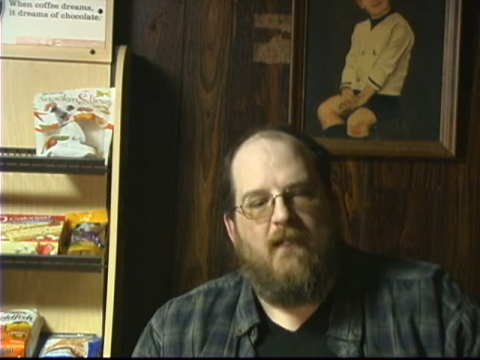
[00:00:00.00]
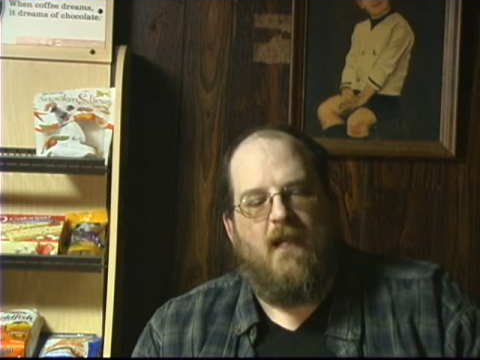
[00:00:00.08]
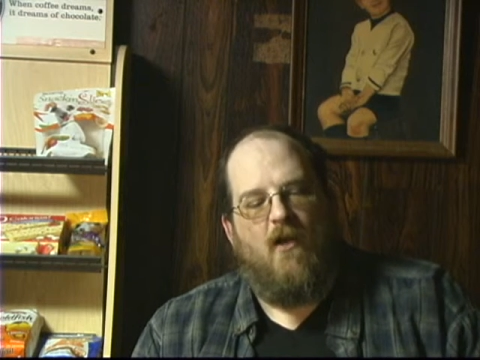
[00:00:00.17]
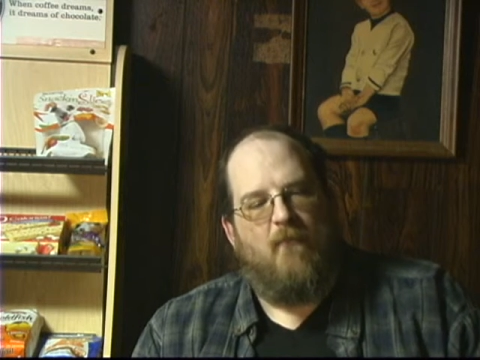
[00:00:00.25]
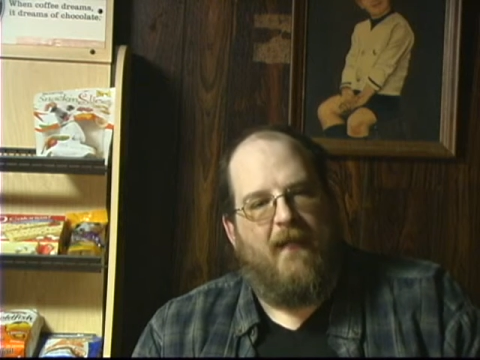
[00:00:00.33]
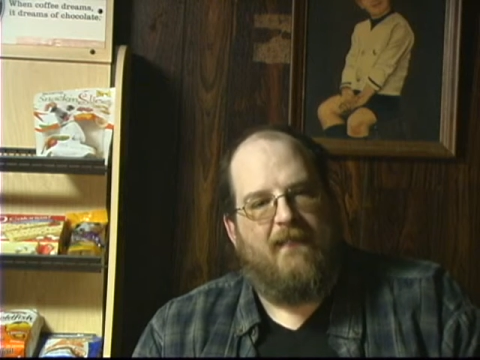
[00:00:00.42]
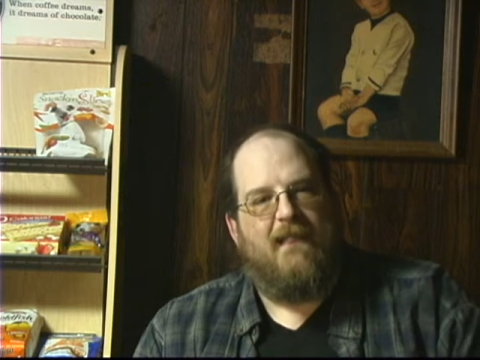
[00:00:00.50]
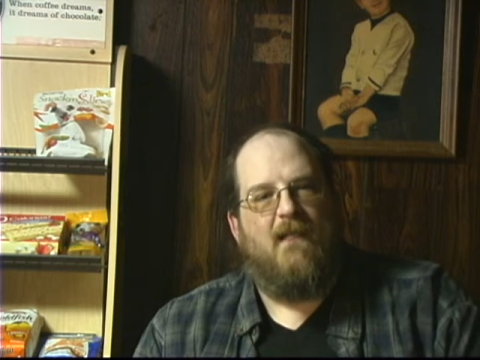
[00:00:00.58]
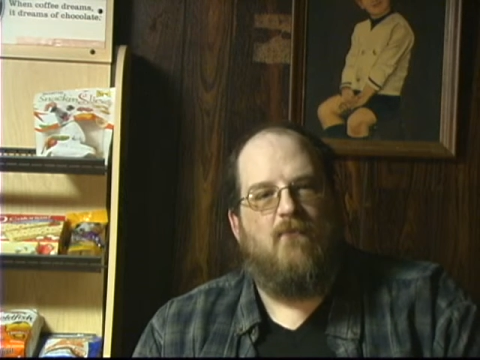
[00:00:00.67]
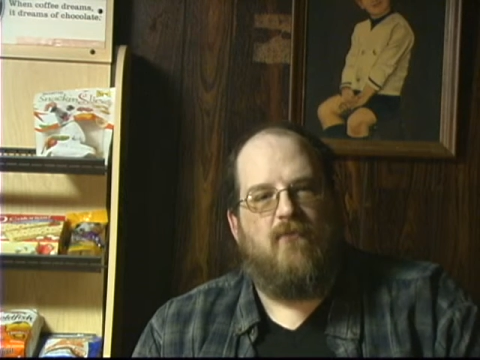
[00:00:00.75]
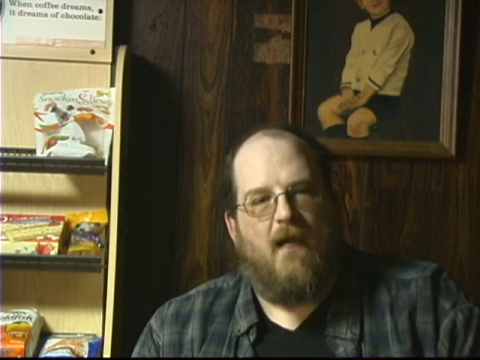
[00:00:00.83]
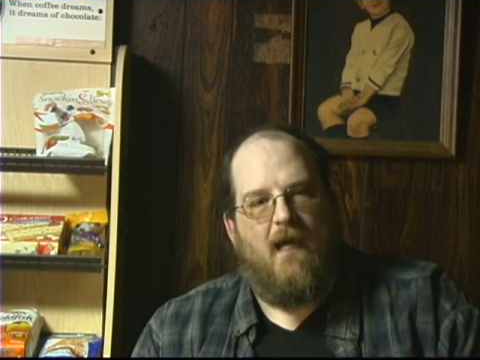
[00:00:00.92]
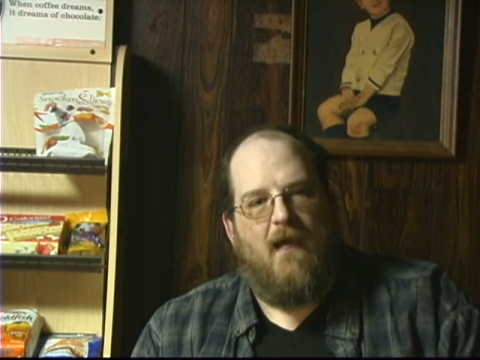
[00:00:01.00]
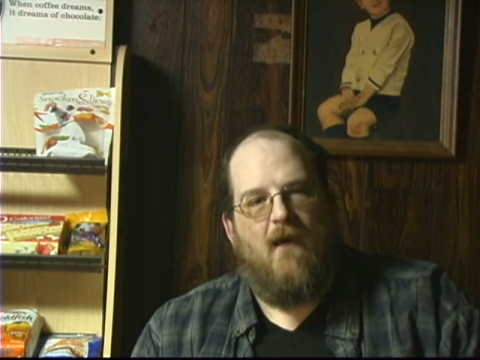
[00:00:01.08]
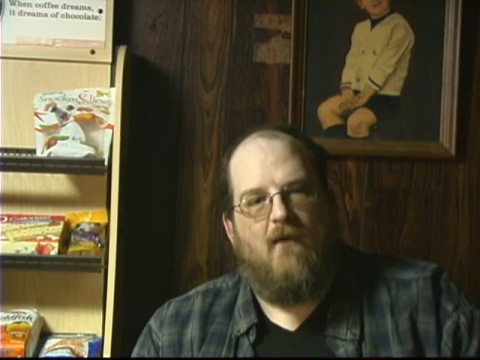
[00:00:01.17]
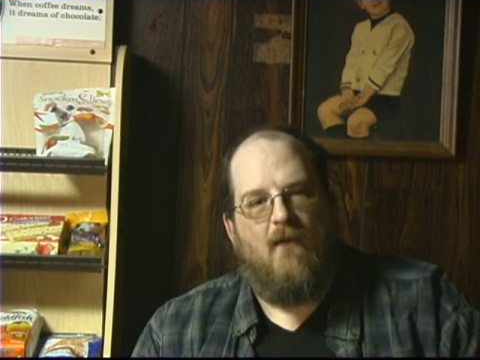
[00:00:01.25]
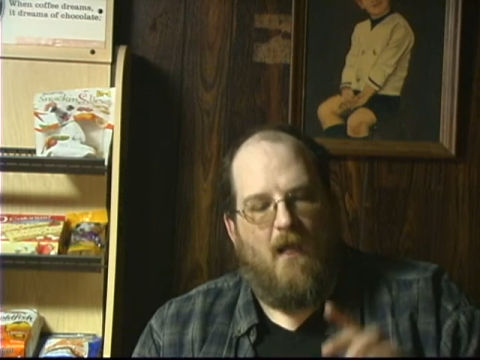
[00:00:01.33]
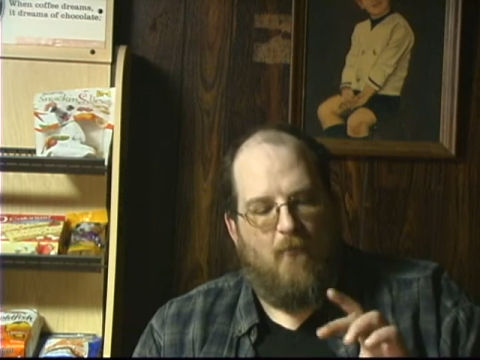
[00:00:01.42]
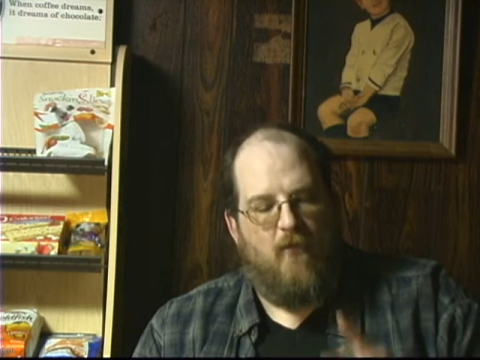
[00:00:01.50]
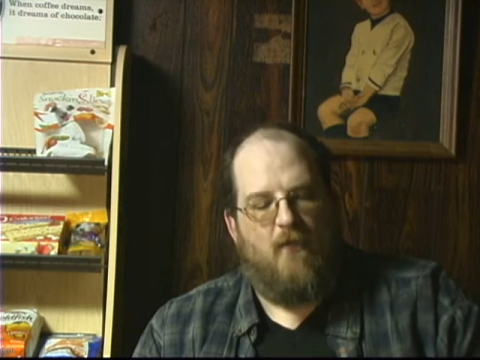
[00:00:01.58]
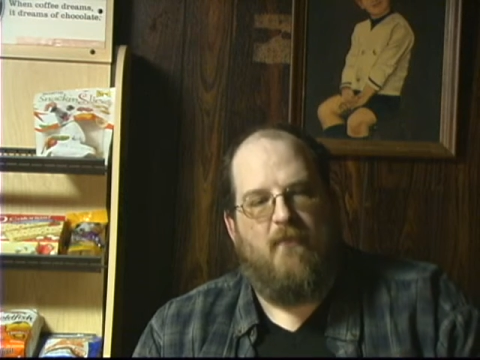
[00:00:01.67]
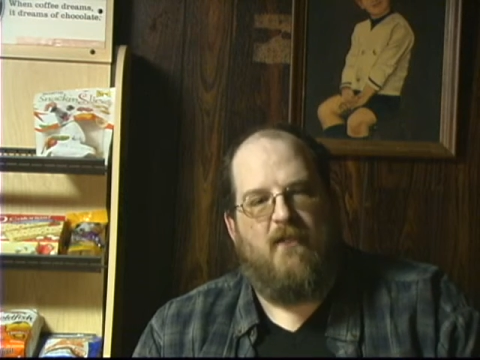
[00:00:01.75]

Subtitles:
I painted it brown, I put a